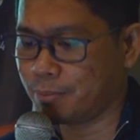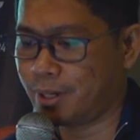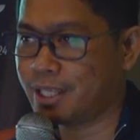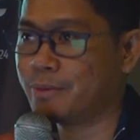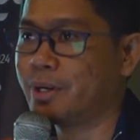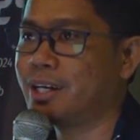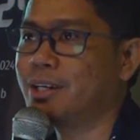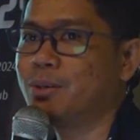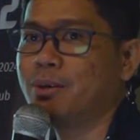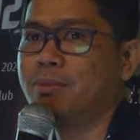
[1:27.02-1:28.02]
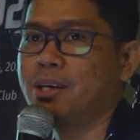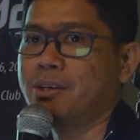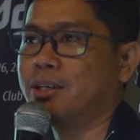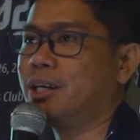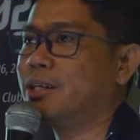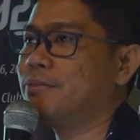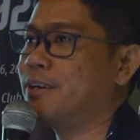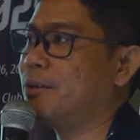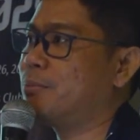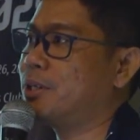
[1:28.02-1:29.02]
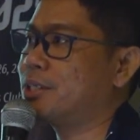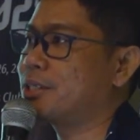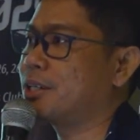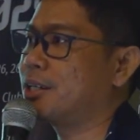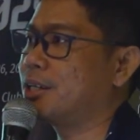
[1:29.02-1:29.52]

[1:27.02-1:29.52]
By the way, who among you here are developers?